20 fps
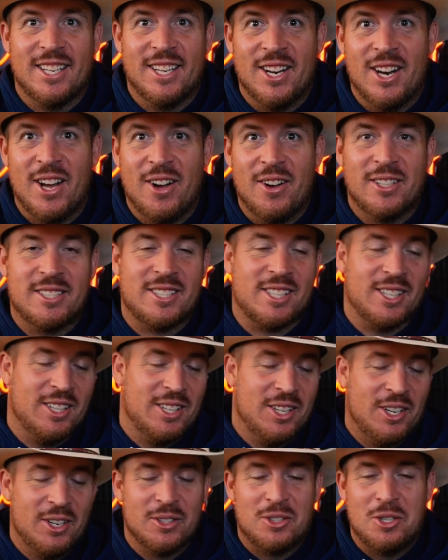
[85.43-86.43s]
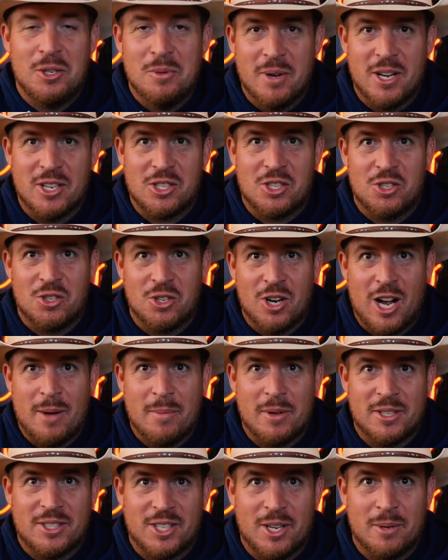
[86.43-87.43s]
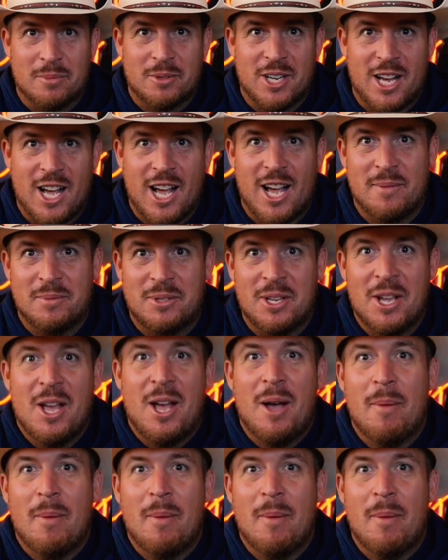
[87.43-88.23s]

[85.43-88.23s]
It's a little too much drama sometimes,